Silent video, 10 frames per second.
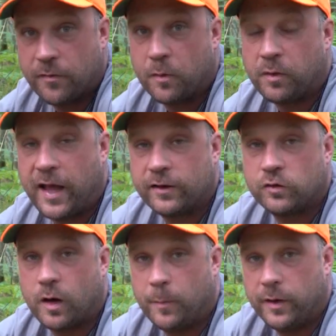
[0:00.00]
the black
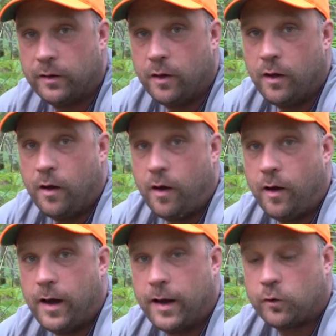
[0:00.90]
trumpet.
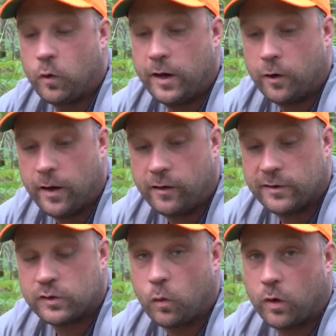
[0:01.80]

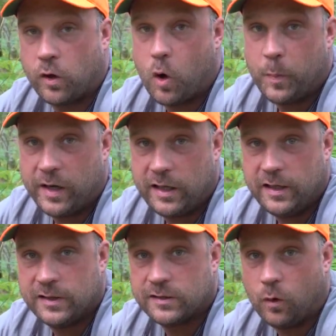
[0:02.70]
Craterellus
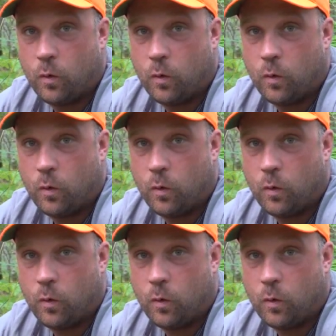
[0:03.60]
cornucopides,